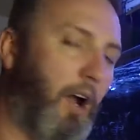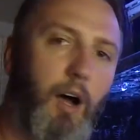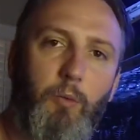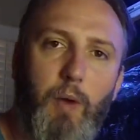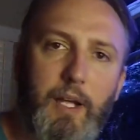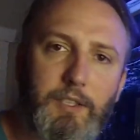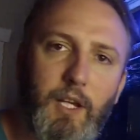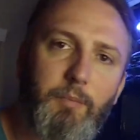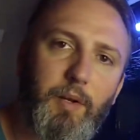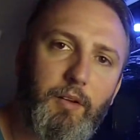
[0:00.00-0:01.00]
wedged
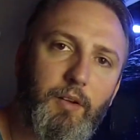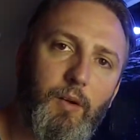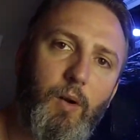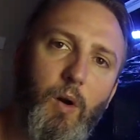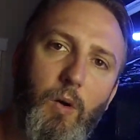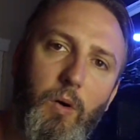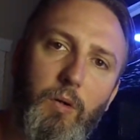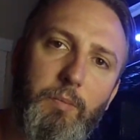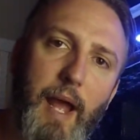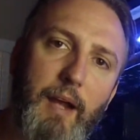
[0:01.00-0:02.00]
up in a little
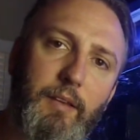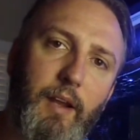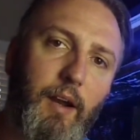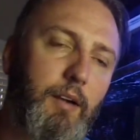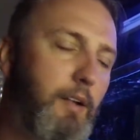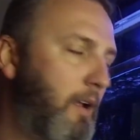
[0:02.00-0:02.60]
hole back there.